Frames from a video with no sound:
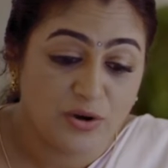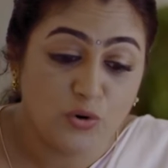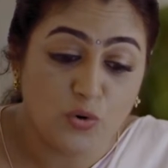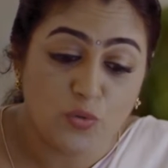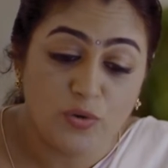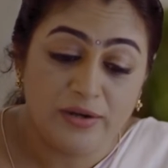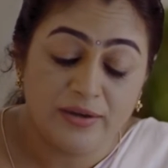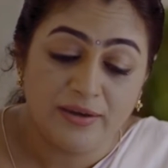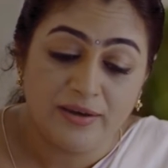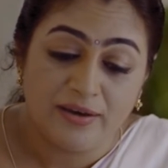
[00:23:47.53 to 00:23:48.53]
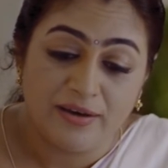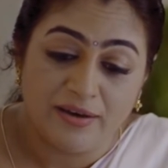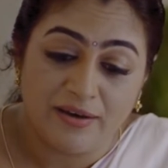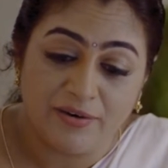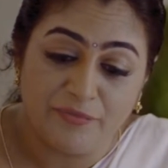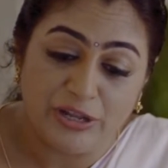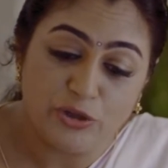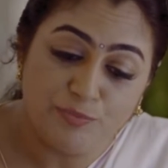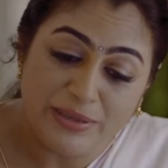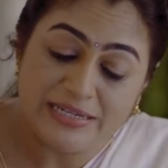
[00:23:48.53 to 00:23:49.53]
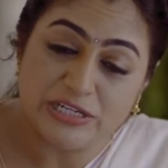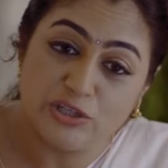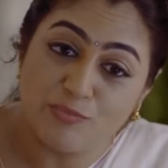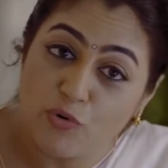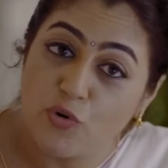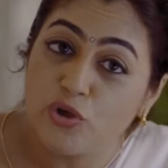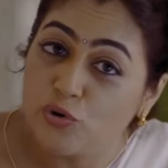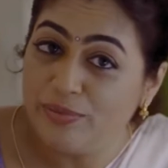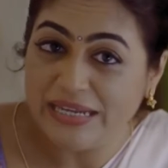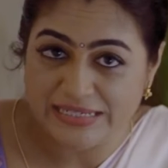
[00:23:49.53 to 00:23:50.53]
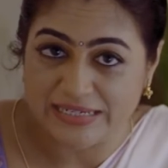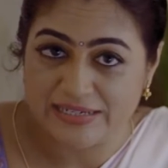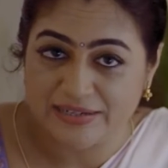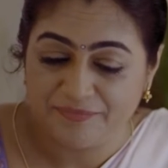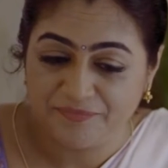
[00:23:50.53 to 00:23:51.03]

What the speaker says: Gold, when you beat it, the more you beat it,